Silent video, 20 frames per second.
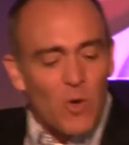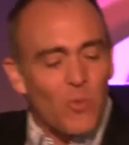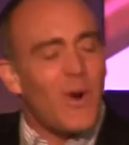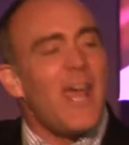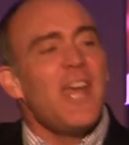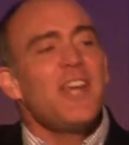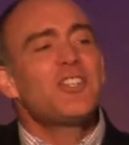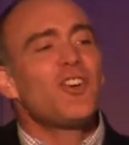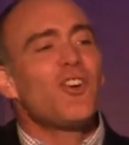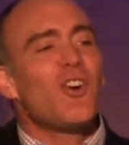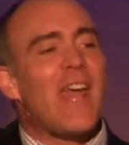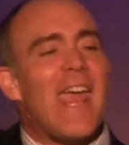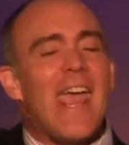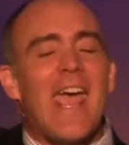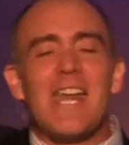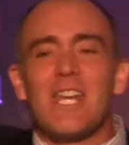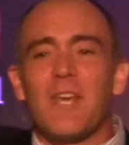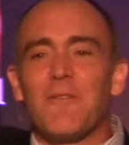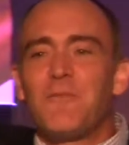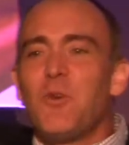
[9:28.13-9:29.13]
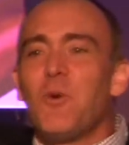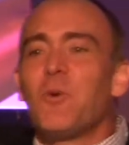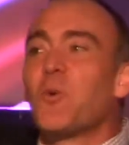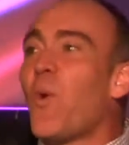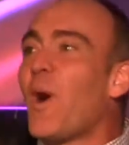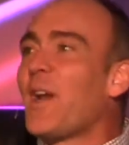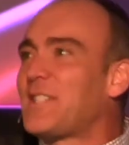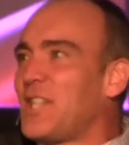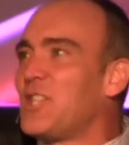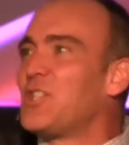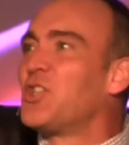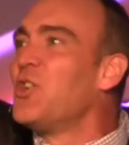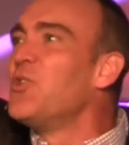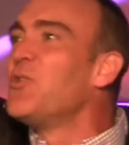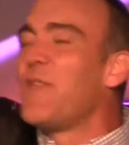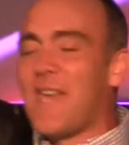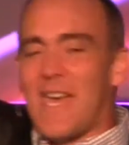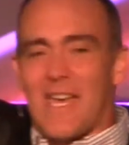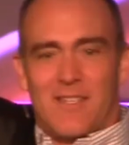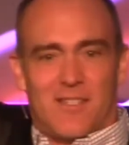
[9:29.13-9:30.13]
raise your hand if you would want to do
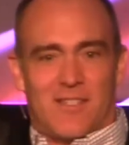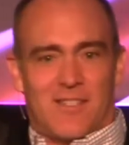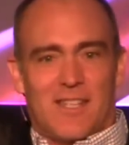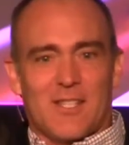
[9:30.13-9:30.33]
this,